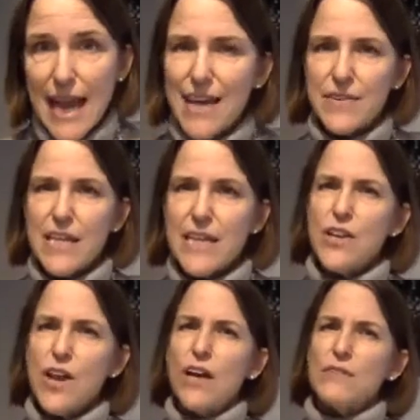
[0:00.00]
having it
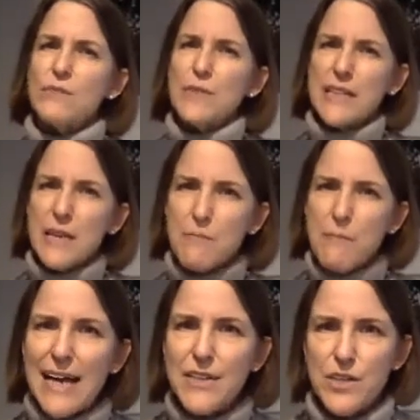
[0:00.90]
not really
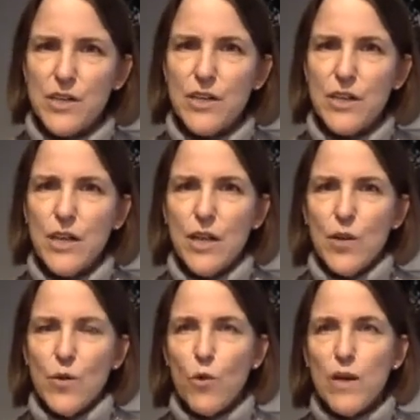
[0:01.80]
matter
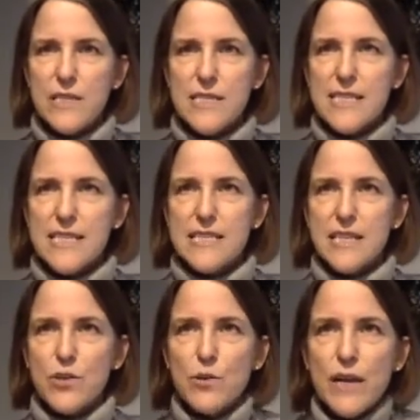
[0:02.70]
was this
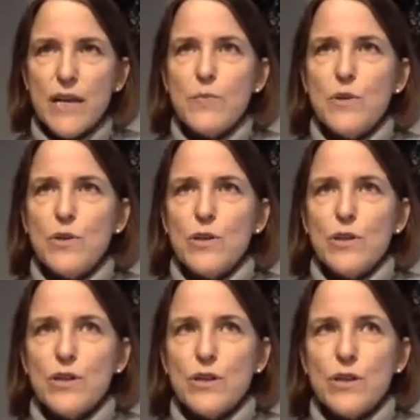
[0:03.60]

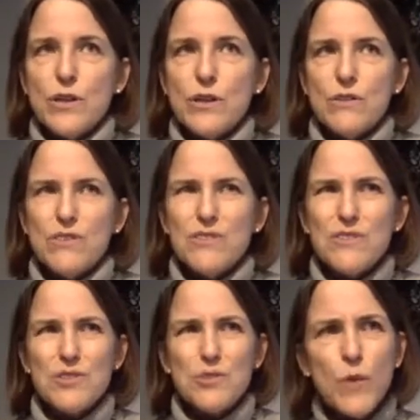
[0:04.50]
incredible,
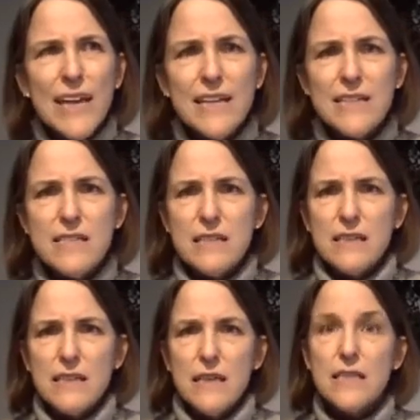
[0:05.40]
sweet
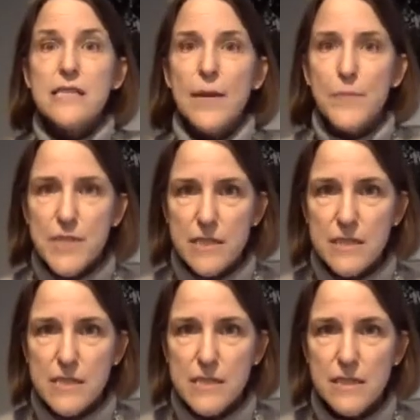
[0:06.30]

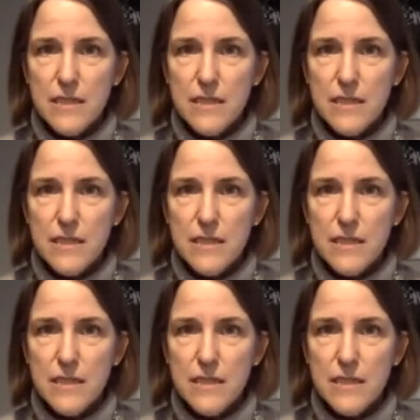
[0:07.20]
acceptance.